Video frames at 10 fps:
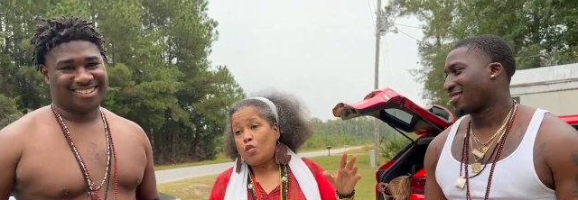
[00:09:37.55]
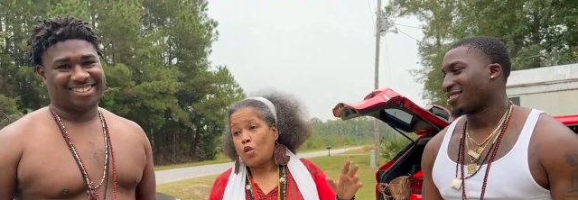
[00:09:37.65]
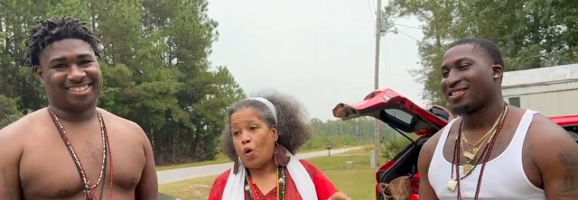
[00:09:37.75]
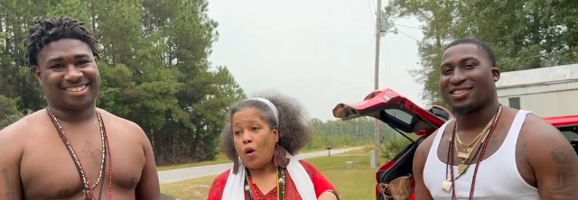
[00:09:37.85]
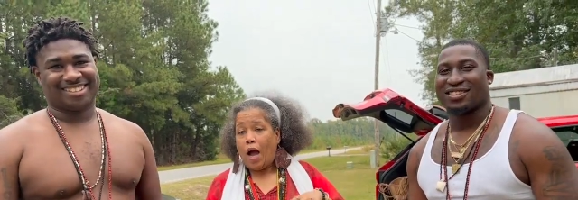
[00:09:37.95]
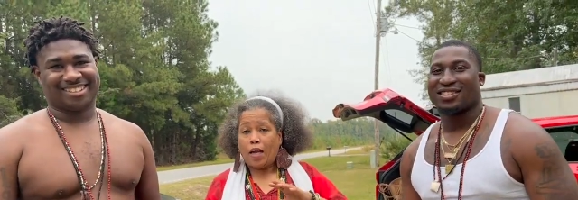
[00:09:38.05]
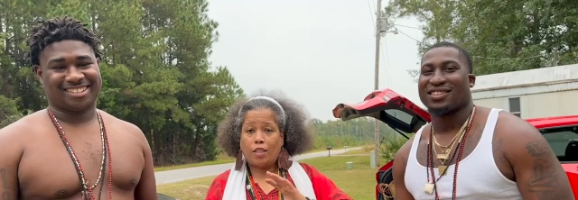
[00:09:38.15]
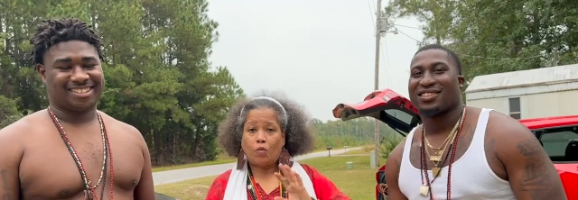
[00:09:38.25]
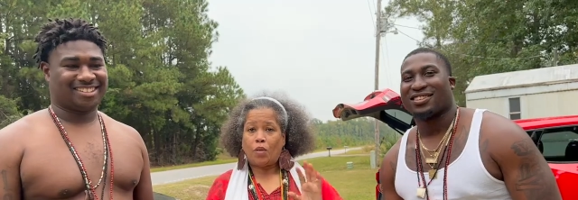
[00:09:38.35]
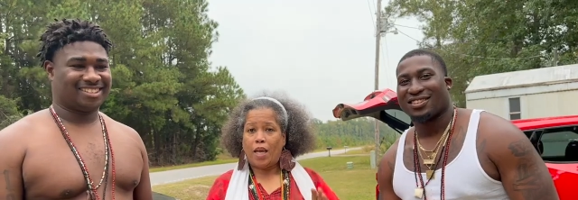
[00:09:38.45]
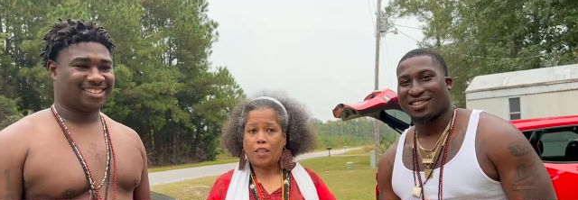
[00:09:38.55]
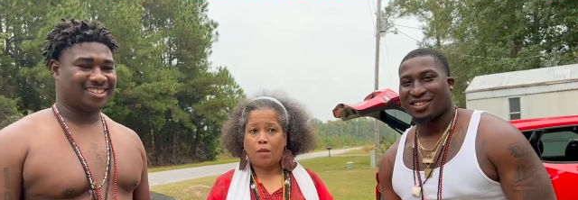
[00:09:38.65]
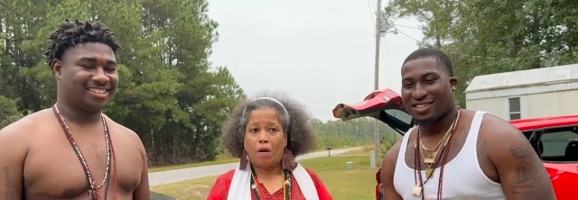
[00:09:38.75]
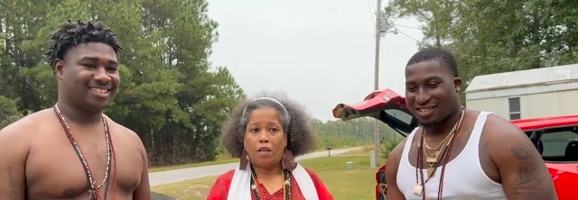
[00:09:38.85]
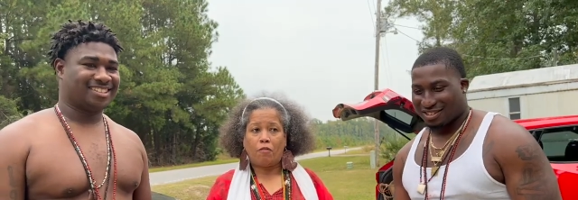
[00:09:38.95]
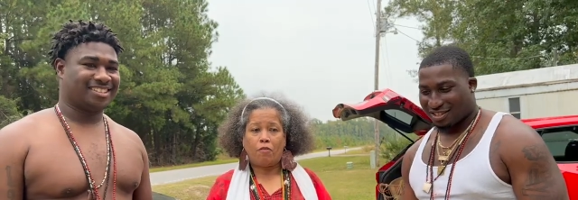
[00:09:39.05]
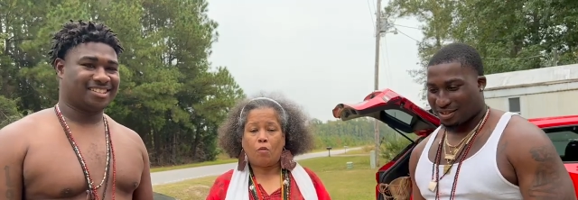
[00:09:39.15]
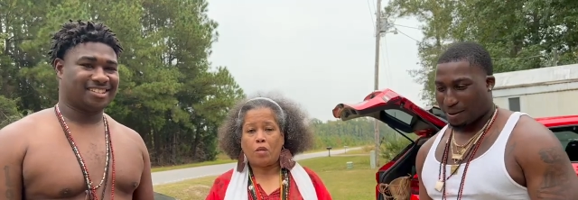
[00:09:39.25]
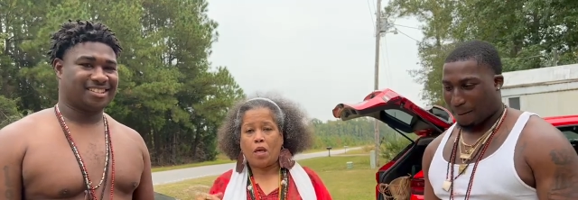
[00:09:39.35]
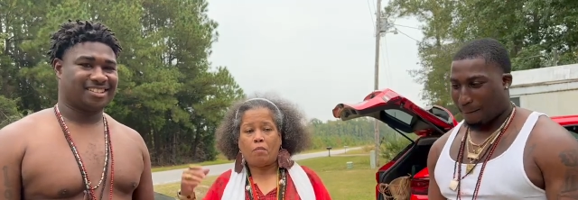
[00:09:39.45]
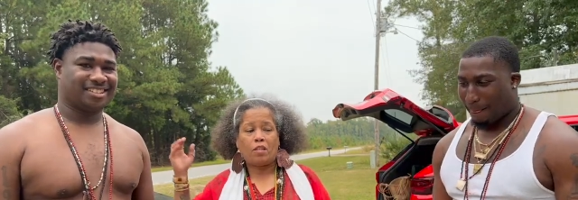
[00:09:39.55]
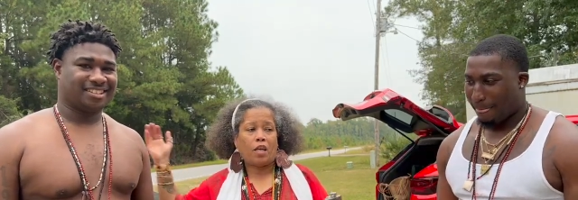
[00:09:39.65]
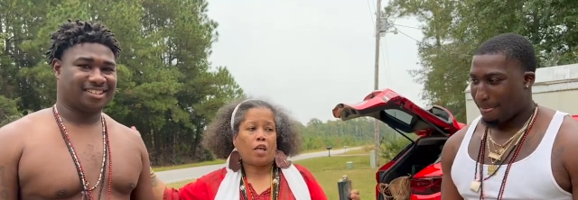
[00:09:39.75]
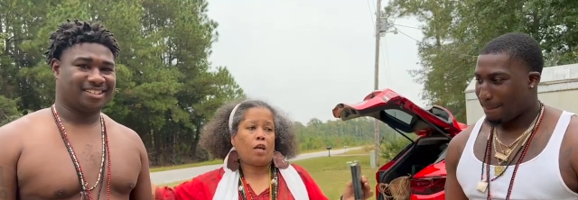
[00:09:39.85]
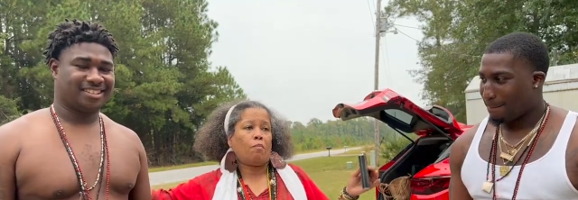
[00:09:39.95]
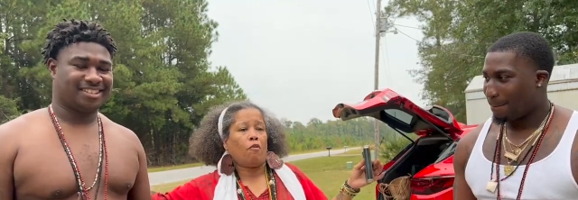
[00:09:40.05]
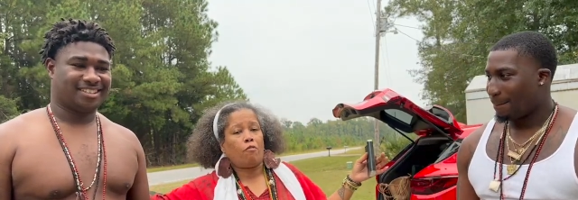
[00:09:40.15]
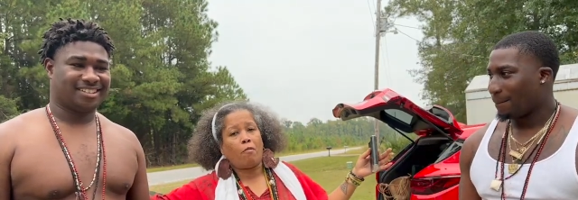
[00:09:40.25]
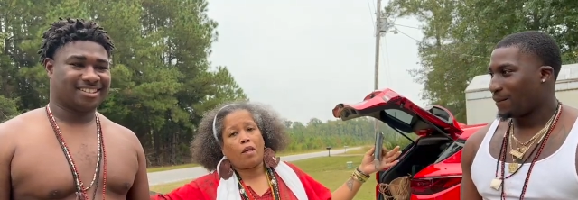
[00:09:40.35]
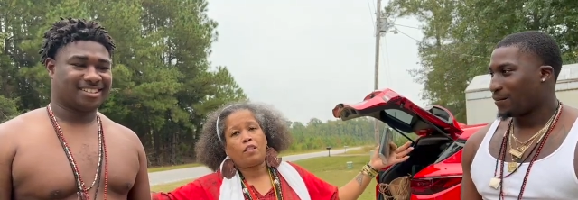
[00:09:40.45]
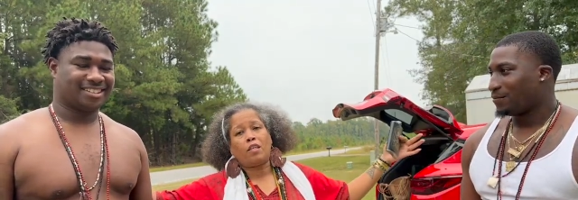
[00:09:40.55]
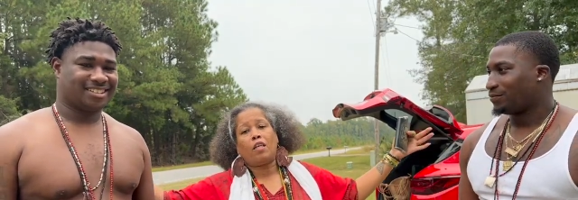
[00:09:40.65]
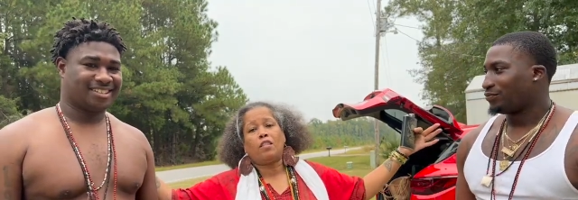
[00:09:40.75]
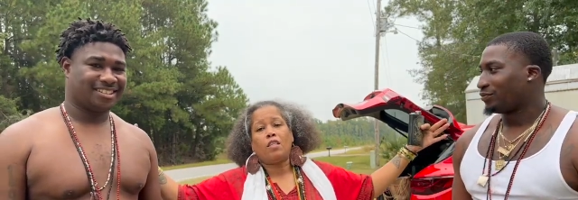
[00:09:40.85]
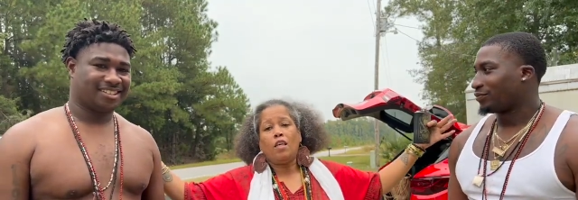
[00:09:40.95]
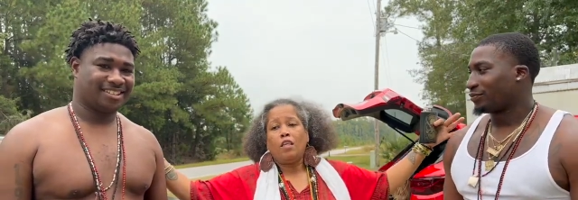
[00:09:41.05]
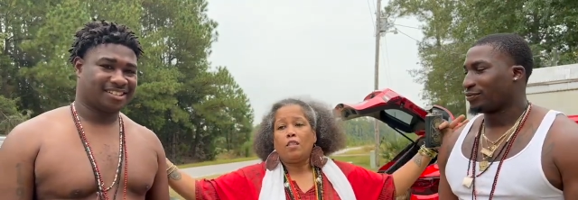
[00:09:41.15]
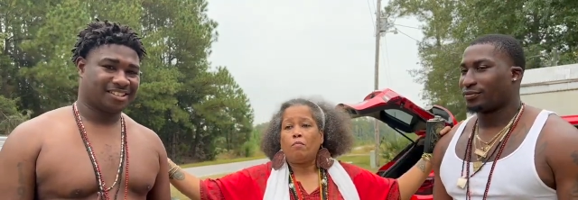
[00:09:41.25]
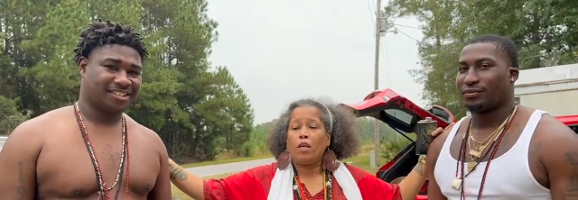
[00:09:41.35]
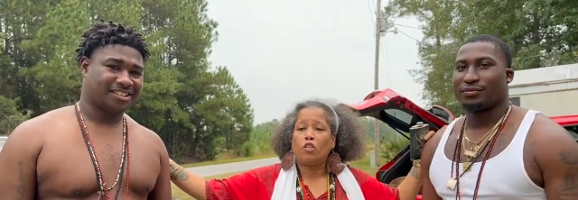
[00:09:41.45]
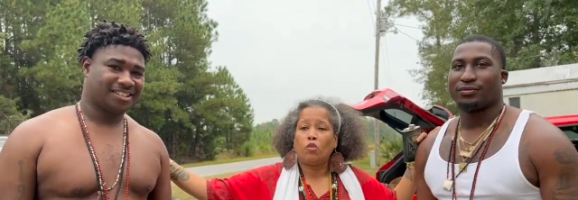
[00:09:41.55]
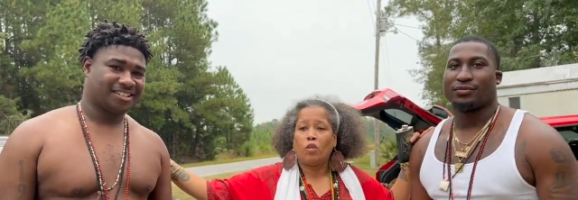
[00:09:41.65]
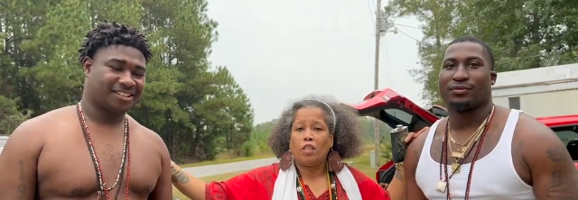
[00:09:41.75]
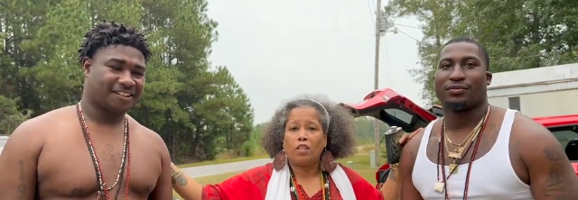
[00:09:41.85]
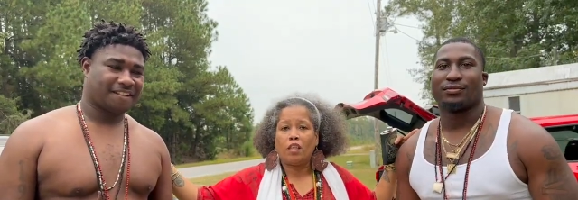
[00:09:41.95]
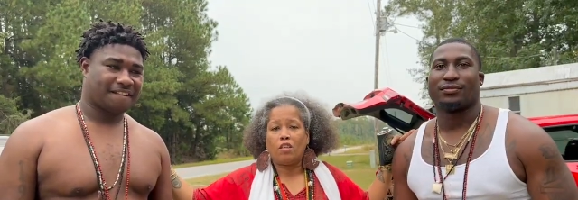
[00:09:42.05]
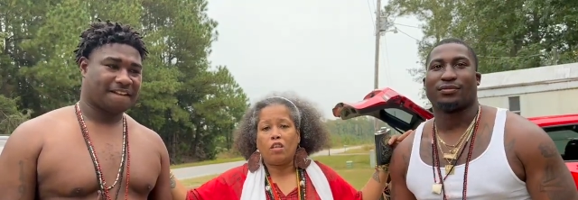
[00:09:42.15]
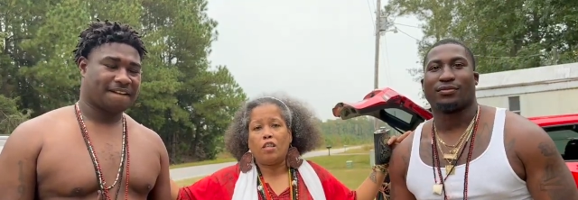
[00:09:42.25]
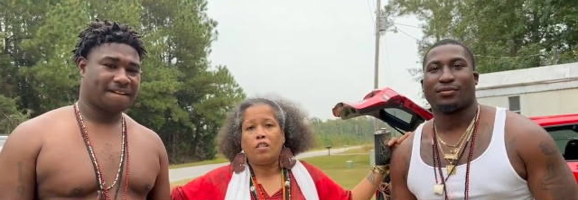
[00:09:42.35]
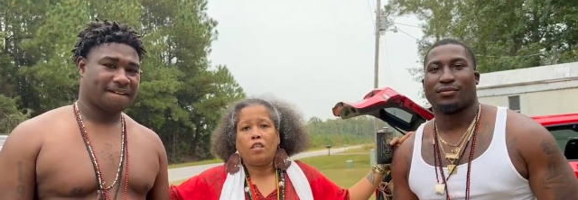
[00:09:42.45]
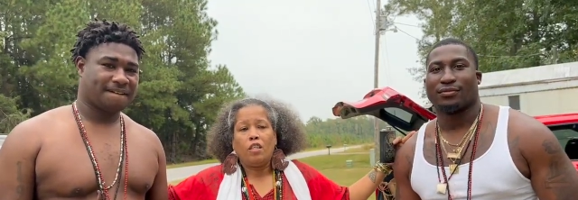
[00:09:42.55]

Speaker 1: So I just want to ask them how they feel. We came to take care of both of my sons and make sure that they're good,